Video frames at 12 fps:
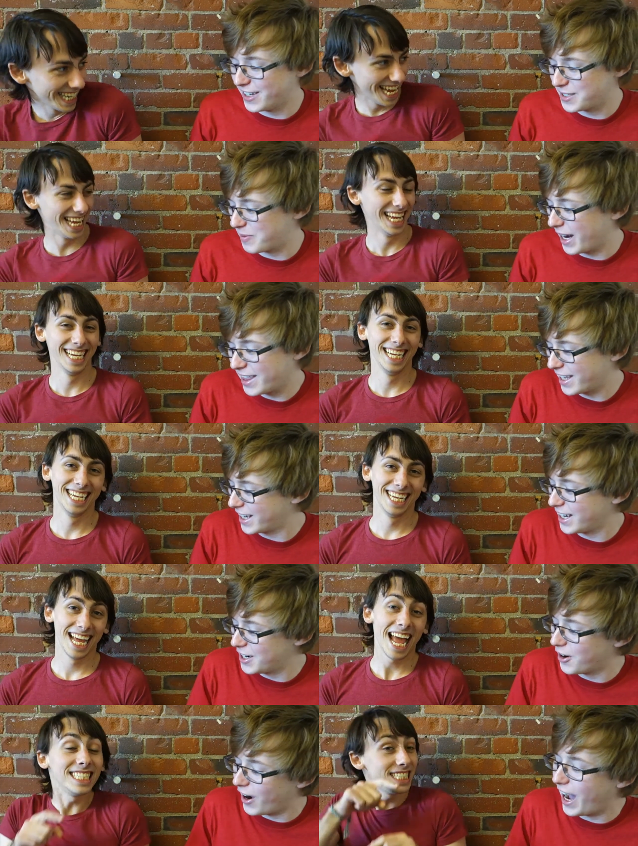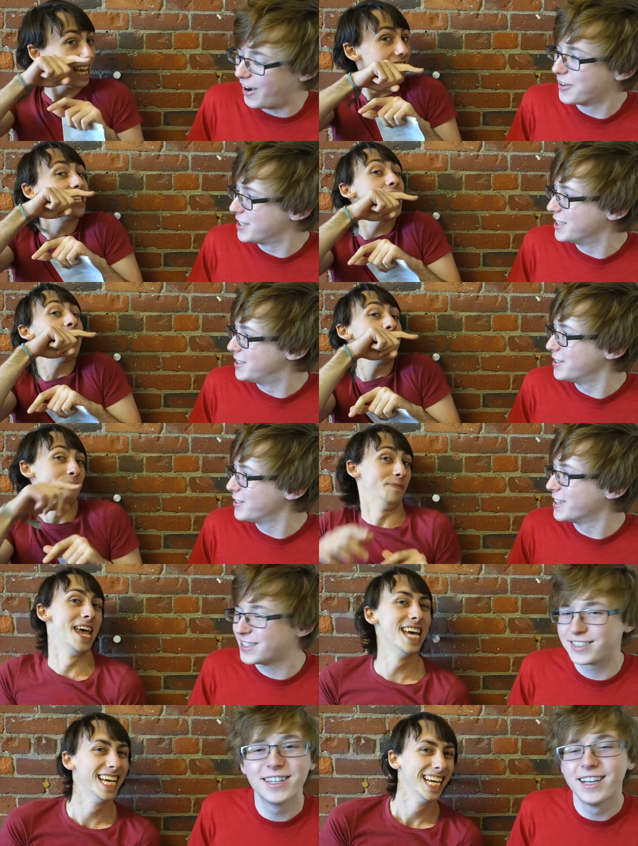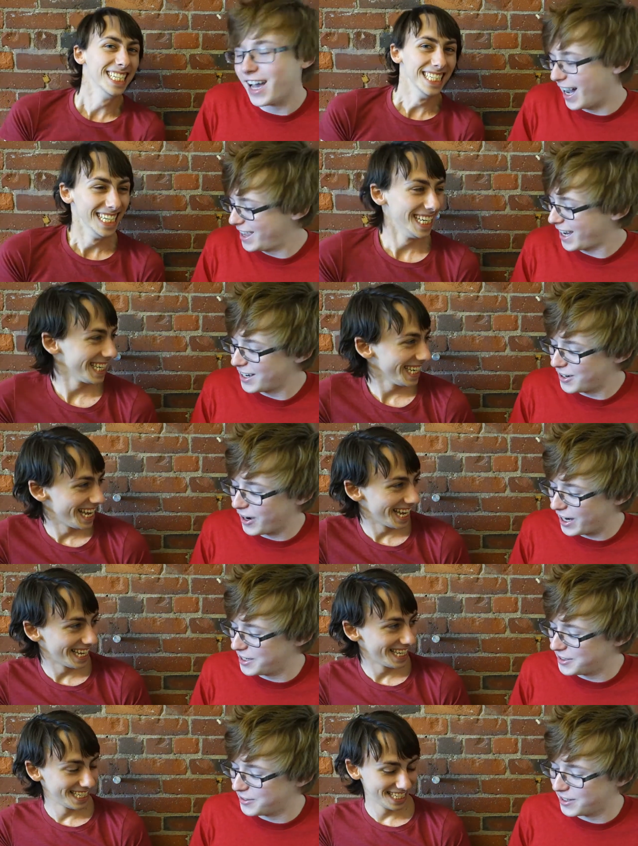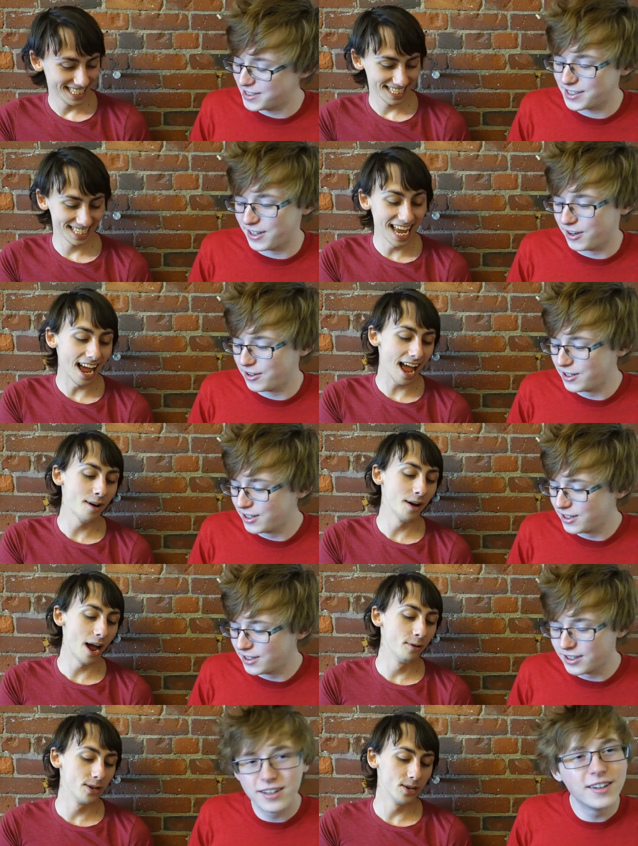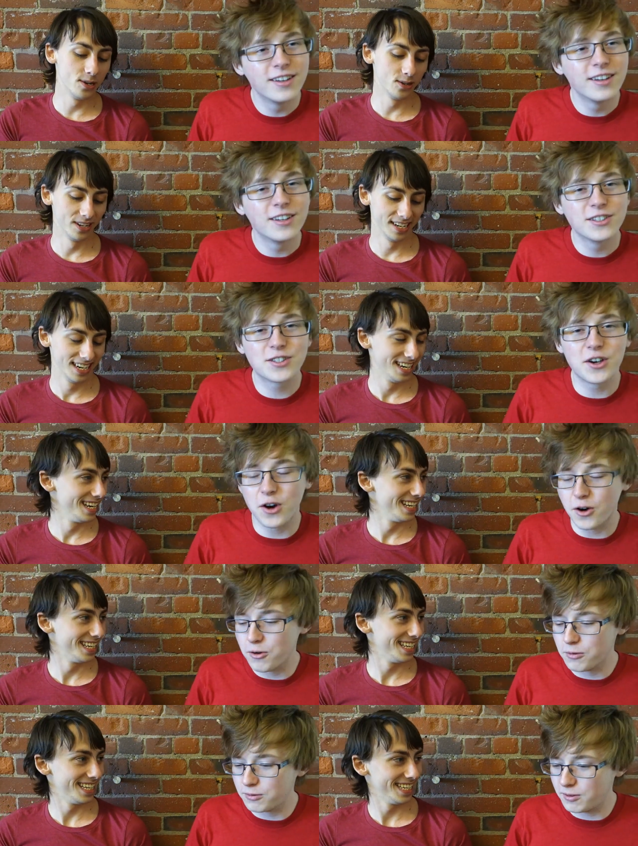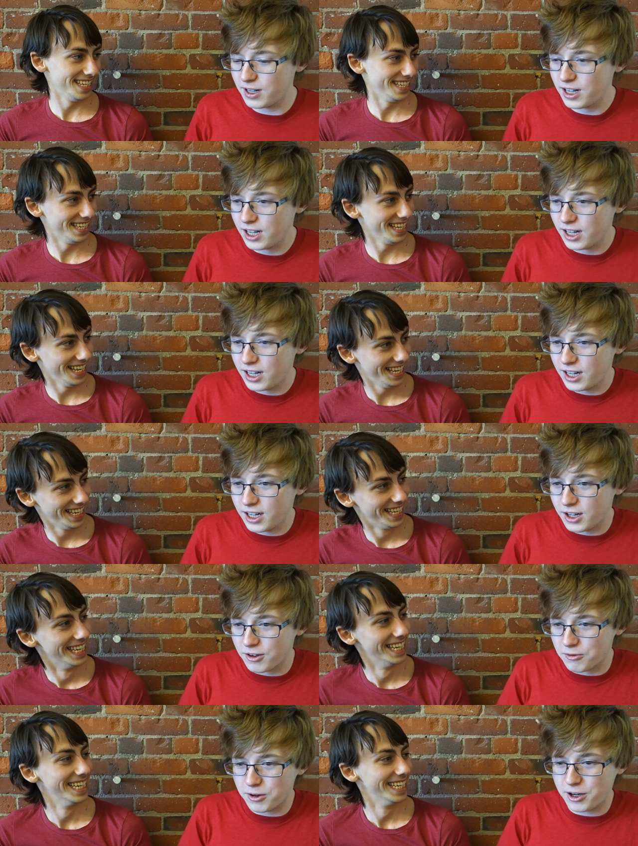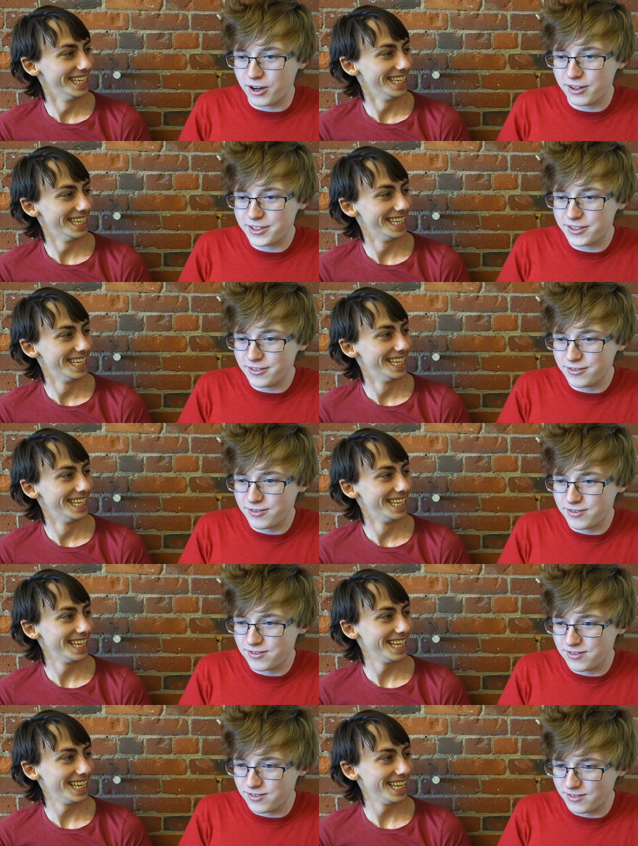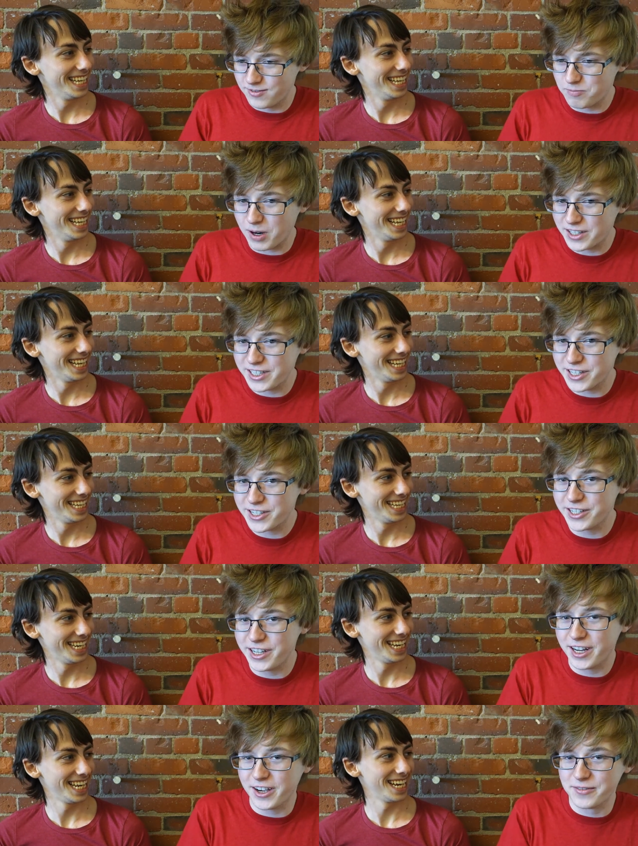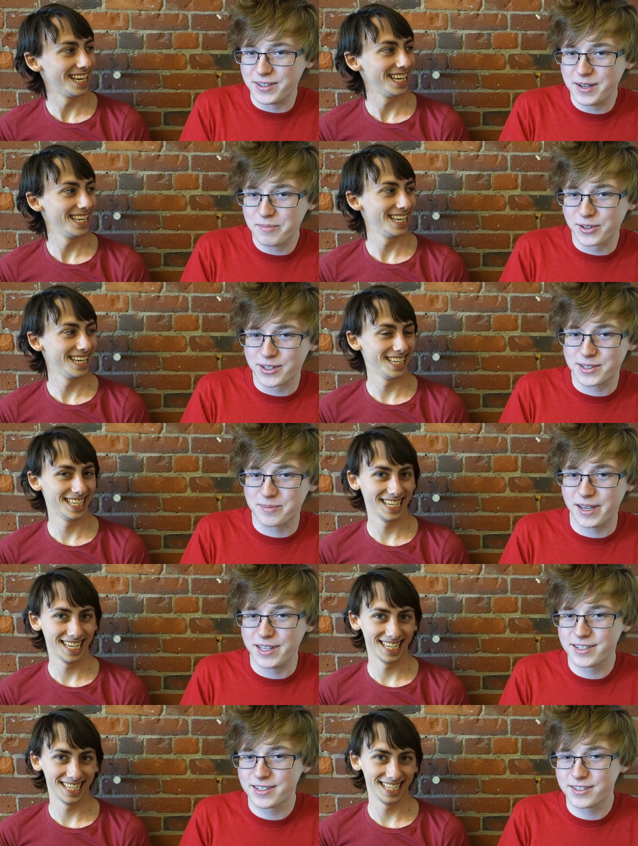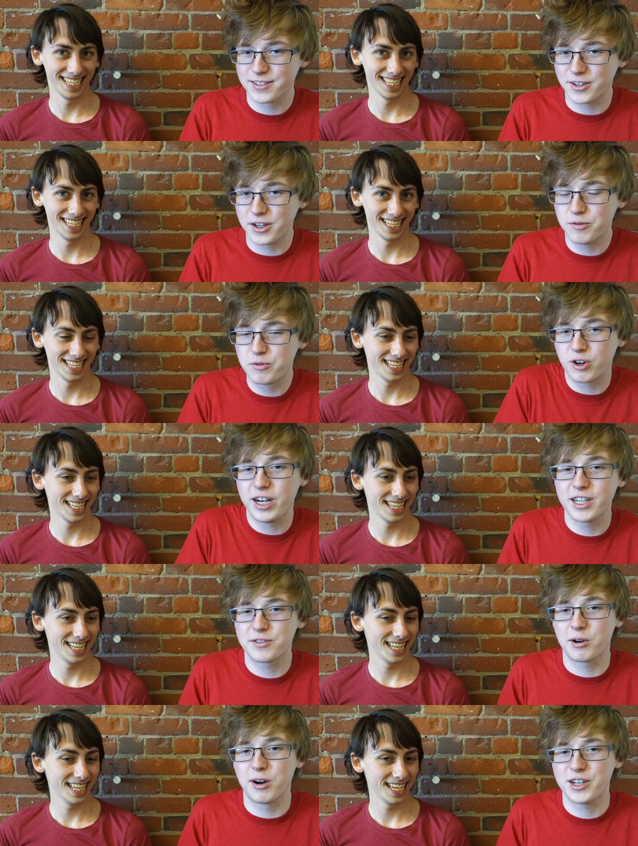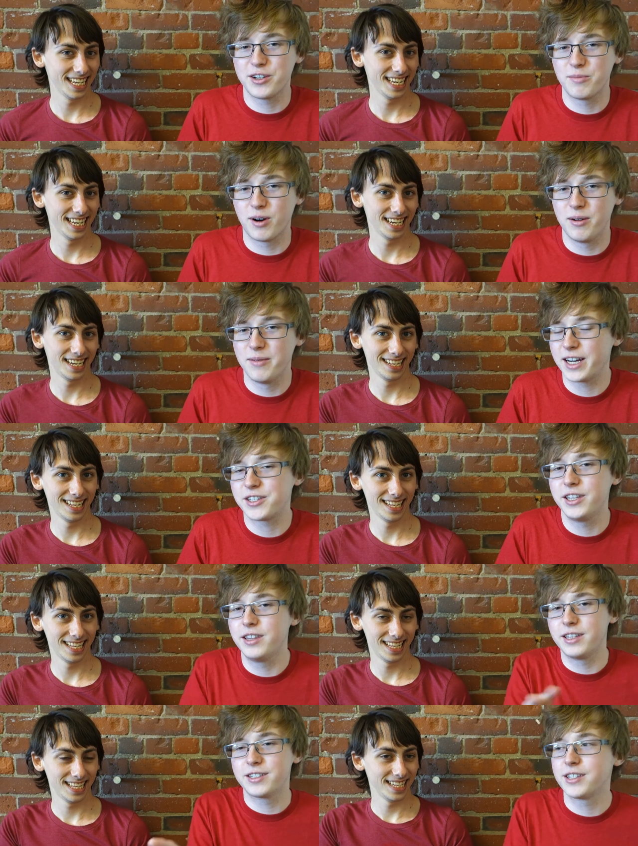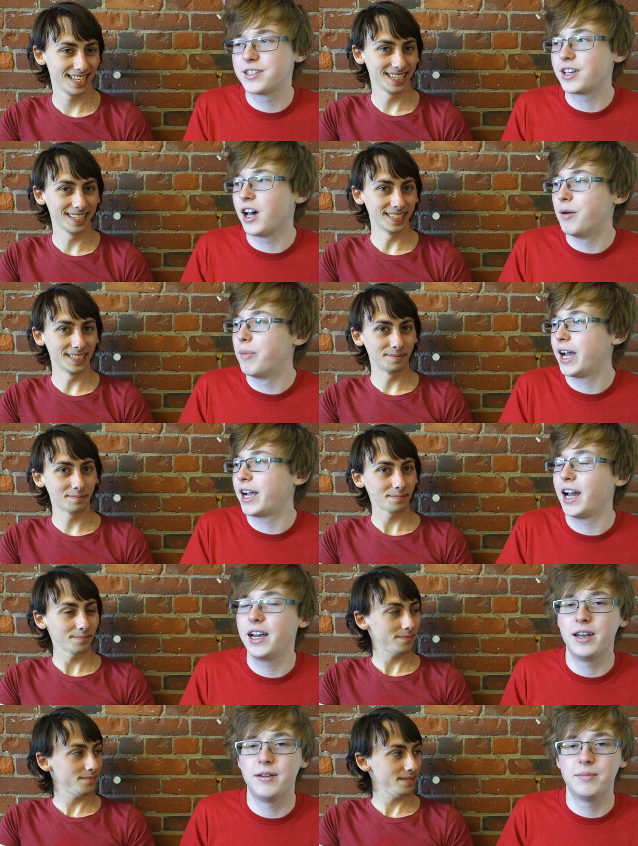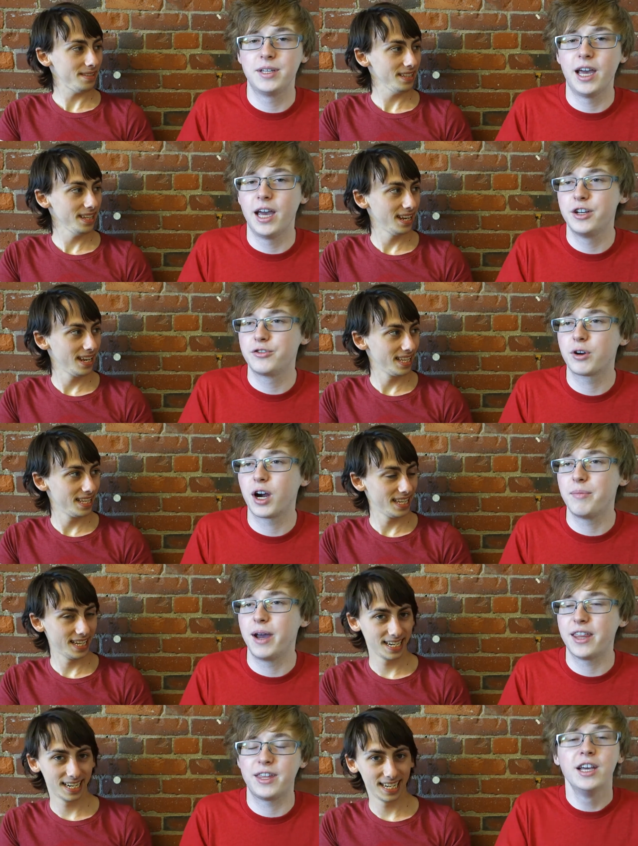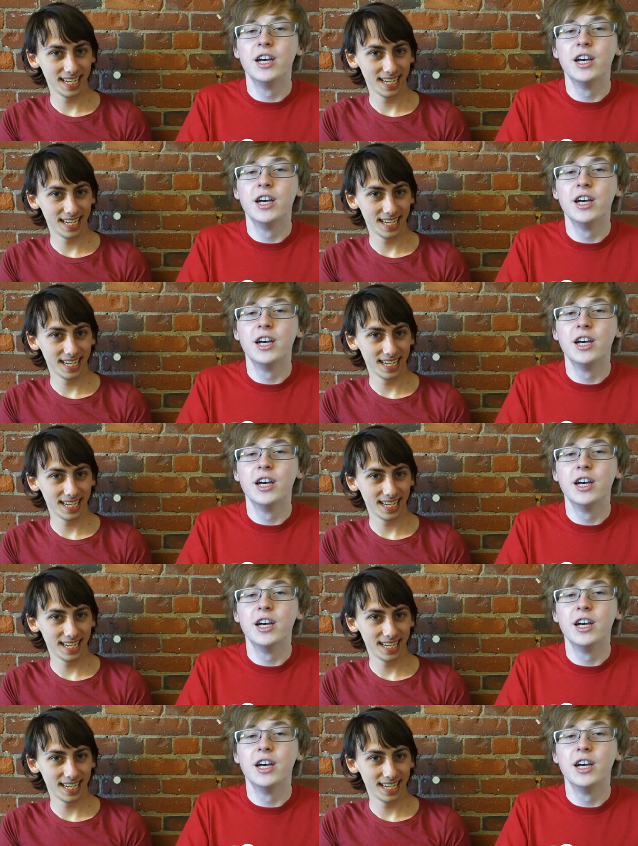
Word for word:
Speaker 1: is, but I think I know how to do this. I think I know how to do this. Though. Yeah, so how, how, how do you do, do it? So recursive partitioning of the input space. So you've treated as regression problem. Actually, this is uh, by a guy named uh, Andrej Karpathy.